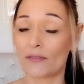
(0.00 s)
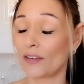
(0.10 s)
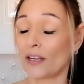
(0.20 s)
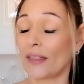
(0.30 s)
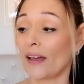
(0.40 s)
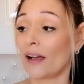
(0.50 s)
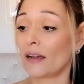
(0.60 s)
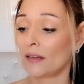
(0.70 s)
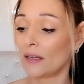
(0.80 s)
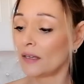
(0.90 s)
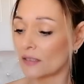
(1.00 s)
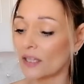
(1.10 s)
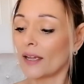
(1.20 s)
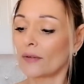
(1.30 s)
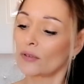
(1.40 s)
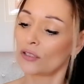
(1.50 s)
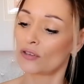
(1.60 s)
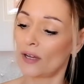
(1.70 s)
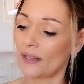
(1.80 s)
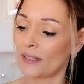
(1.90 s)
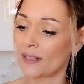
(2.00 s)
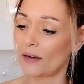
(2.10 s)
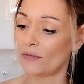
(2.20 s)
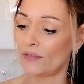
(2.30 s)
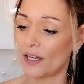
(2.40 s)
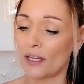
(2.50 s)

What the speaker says: something like that. So yeah, I'm going to try these out